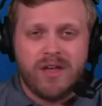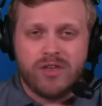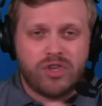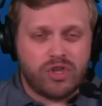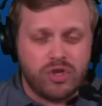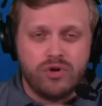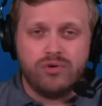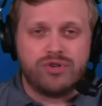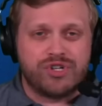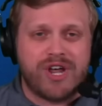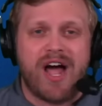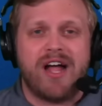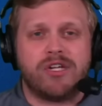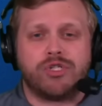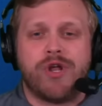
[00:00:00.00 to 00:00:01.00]
huge
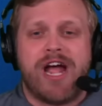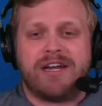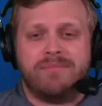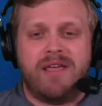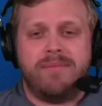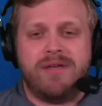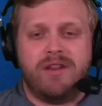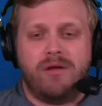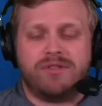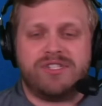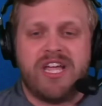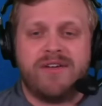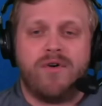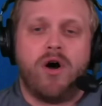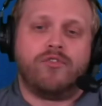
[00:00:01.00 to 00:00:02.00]
contract. Maybe you don't
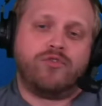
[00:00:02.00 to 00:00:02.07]
save all